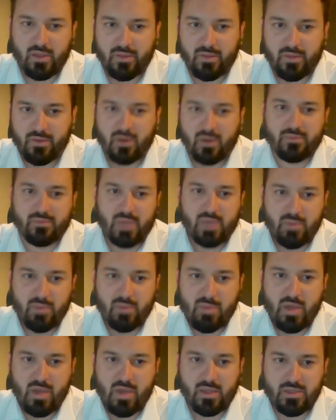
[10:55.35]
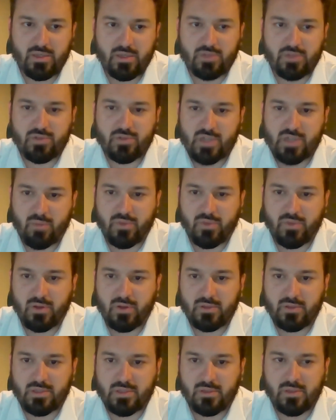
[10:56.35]
And I thought, hey, maybe I can do
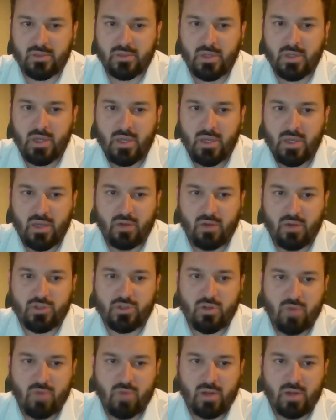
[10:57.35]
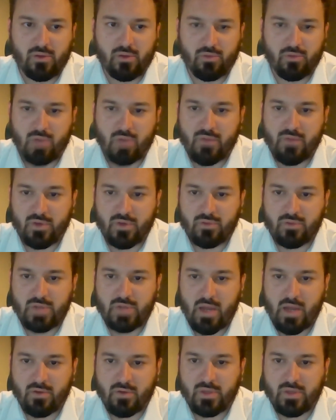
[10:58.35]
something to generate a little revenue
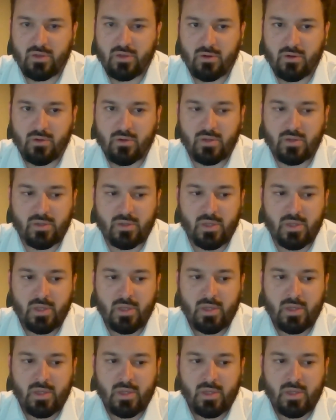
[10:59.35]
down here and